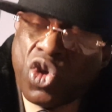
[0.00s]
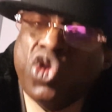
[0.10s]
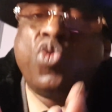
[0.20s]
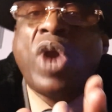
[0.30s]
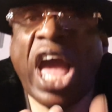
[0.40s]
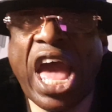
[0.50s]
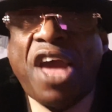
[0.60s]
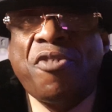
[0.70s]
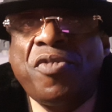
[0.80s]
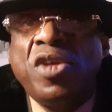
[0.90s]
you
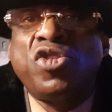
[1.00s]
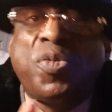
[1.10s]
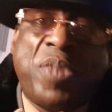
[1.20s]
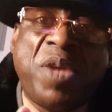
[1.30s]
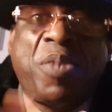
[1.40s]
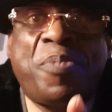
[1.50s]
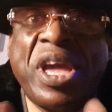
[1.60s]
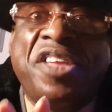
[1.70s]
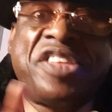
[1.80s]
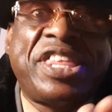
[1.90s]
have to be
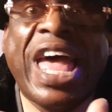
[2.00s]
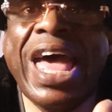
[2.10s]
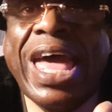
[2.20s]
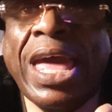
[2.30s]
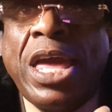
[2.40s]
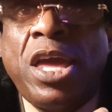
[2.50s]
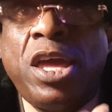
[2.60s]
prepared to die.